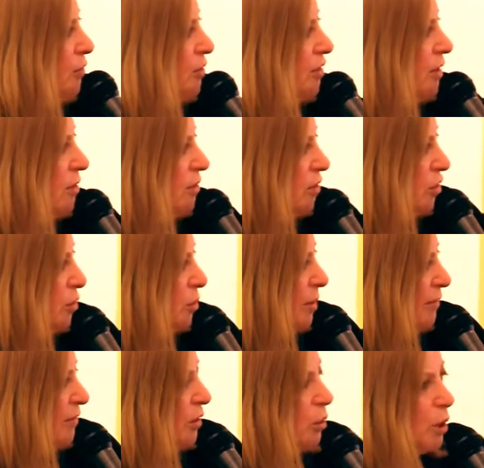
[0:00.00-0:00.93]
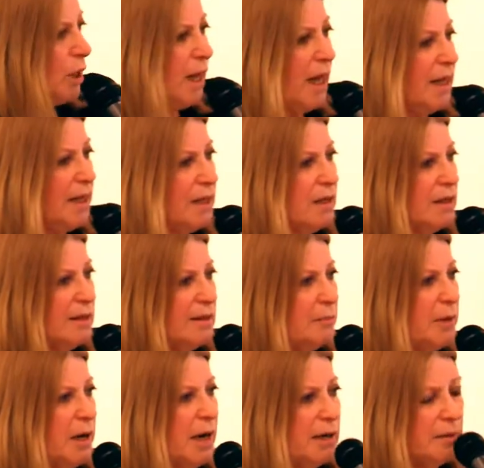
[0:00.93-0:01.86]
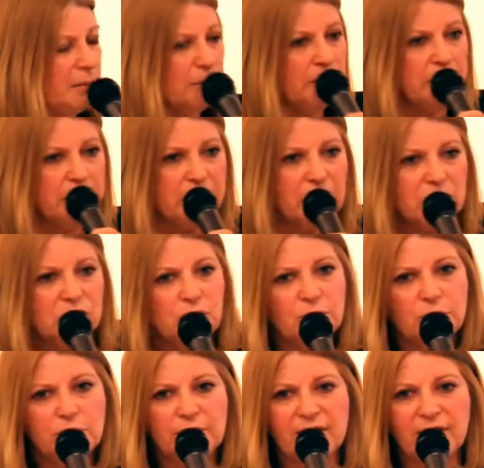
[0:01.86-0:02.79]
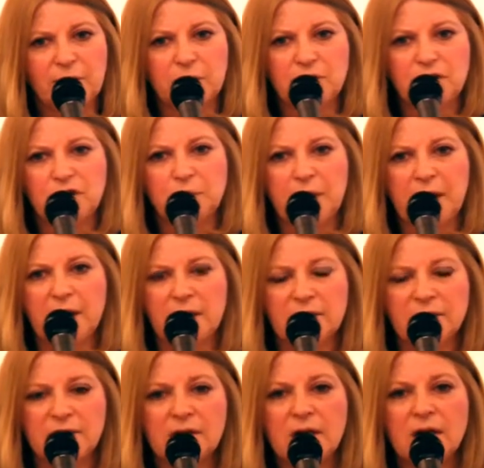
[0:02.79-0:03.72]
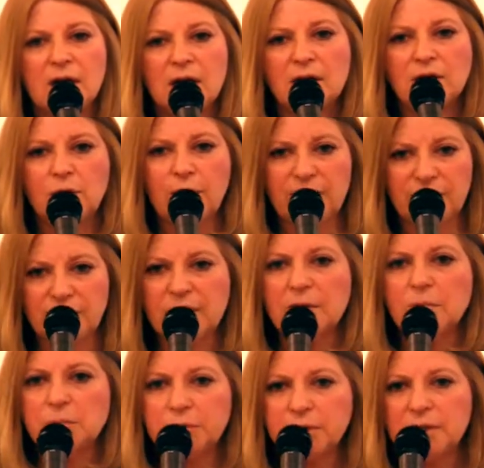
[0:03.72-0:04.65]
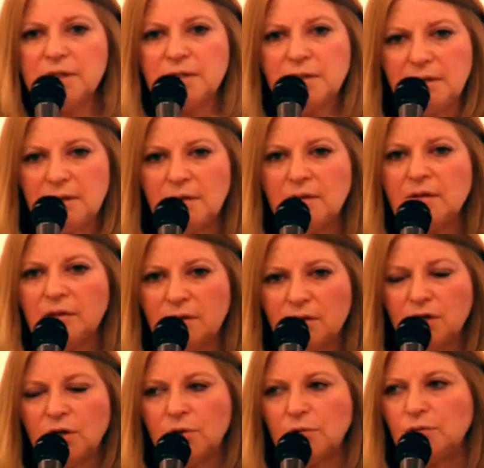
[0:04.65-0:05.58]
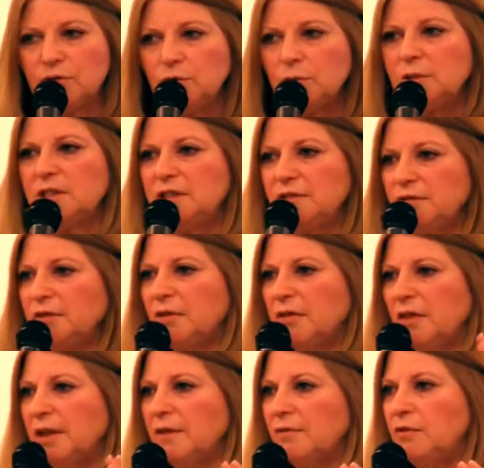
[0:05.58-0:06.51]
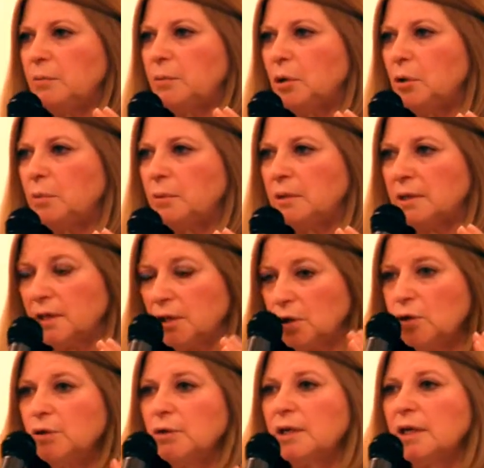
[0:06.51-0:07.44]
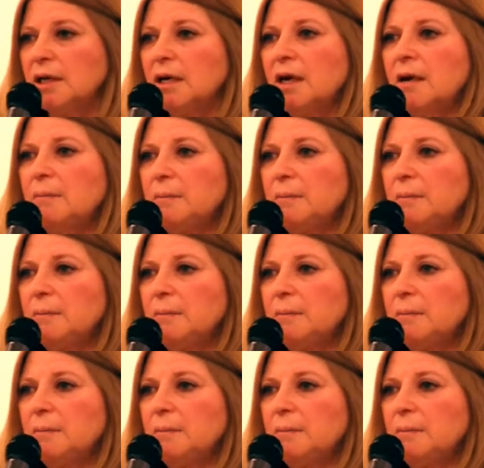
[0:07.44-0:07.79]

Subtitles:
results, and you have the organic on the bottom. But because you don't have much space, you have to completely, do a different thing for mobile, including